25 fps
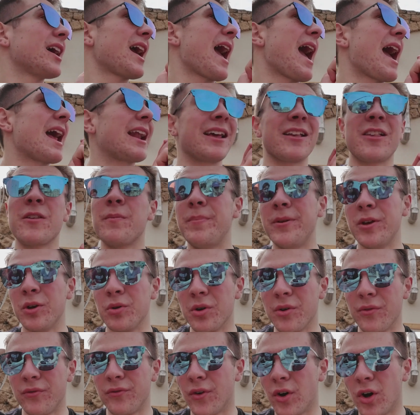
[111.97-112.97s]
And it's
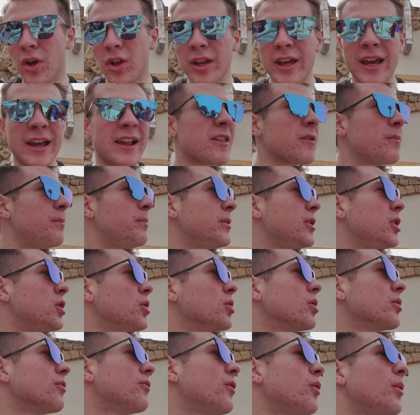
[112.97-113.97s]
beautiful. It's
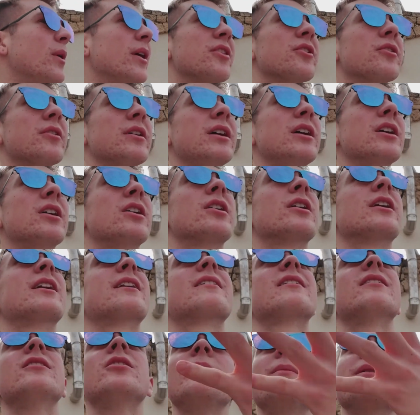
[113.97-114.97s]
beautiful weather here.
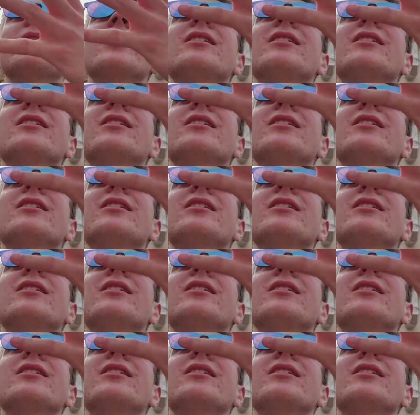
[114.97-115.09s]
It's a little bit